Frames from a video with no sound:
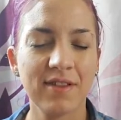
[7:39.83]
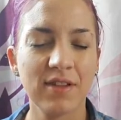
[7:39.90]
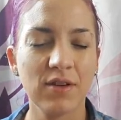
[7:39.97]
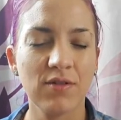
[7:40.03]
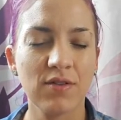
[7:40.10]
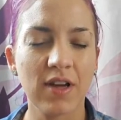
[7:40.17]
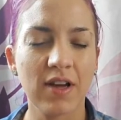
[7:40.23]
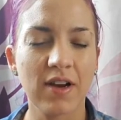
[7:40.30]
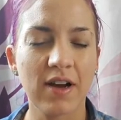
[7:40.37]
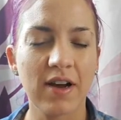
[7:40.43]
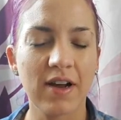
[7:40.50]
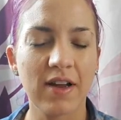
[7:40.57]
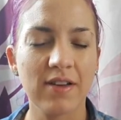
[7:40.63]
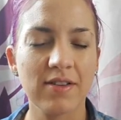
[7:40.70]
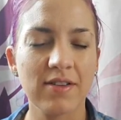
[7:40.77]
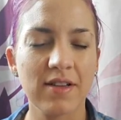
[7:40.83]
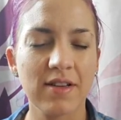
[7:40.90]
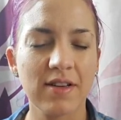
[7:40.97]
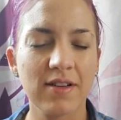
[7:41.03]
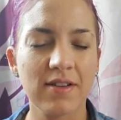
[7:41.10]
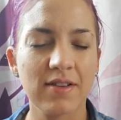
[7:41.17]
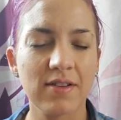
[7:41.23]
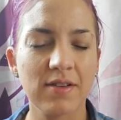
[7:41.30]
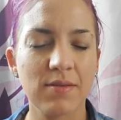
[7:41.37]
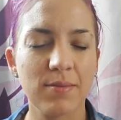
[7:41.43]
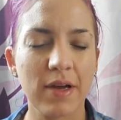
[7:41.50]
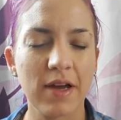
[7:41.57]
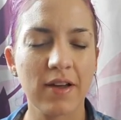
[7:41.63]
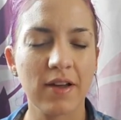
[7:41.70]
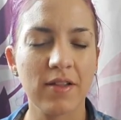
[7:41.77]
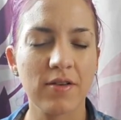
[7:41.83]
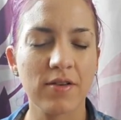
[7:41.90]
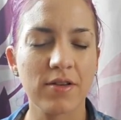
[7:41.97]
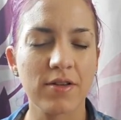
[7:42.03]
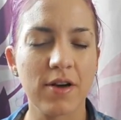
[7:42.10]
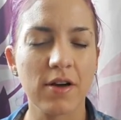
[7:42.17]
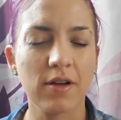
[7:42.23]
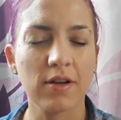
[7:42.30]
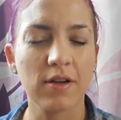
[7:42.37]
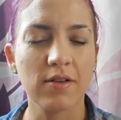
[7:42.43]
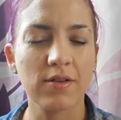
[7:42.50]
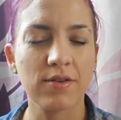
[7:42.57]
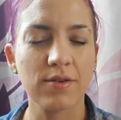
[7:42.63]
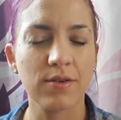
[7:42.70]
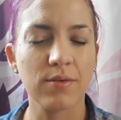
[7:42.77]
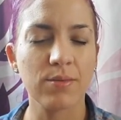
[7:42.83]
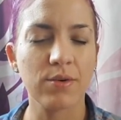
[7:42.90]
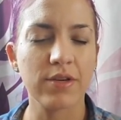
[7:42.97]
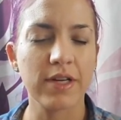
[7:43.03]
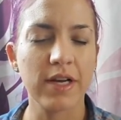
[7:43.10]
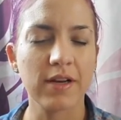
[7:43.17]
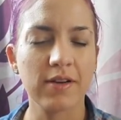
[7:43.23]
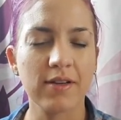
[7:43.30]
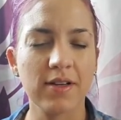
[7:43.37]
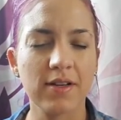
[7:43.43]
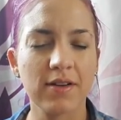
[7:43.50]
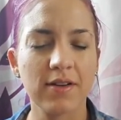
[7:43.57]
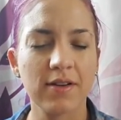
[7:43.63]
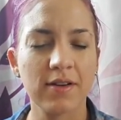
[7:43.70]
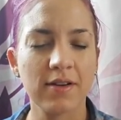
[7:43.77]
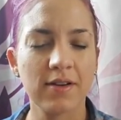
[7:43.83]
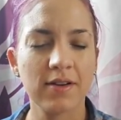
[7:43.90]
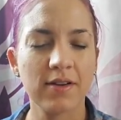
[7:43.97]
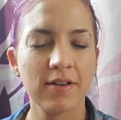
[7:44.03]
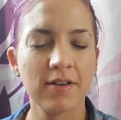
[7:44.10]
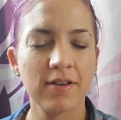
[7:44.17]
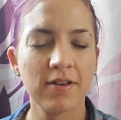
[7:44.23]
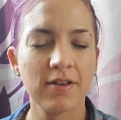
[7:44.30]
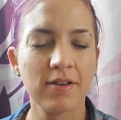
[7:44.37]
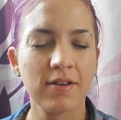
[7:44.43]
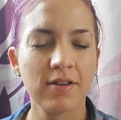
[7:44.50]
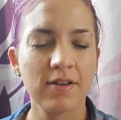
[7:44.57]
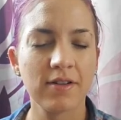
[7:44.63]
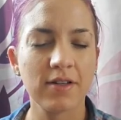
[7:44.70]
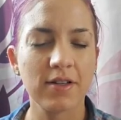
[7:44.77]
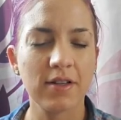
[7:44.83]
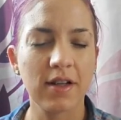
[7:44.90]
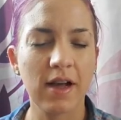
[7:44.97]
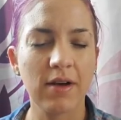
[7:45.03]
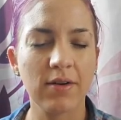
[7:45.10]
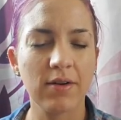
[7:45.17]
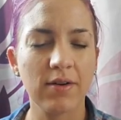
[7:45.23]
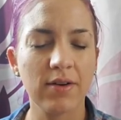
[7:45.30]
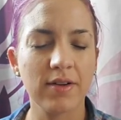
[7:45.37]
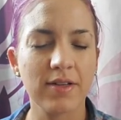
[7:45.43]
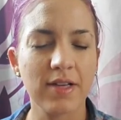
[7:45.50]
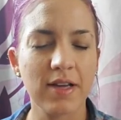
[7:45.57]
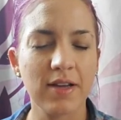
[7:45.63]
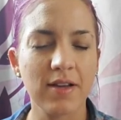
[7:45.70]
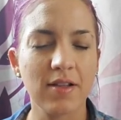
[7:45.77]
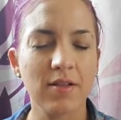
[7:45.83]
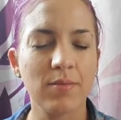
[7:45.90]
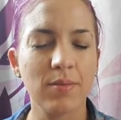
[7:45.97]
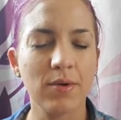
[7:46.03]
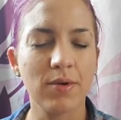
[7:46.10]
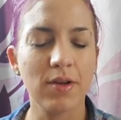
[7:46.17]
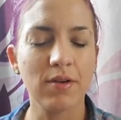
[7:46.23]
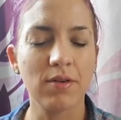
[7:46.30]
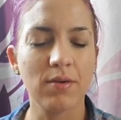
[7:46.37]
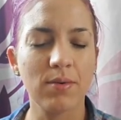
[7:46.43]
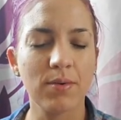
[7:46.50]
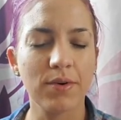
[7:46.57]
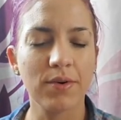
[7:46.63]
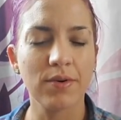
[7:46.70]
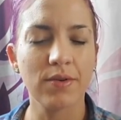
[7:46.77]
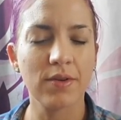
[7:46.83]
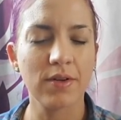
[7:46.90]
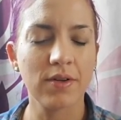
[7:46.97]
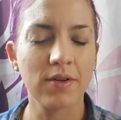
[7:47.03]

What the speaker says: You've got eyes that sit back in their sockets so they're protected to allow you to take in the beauty of the world.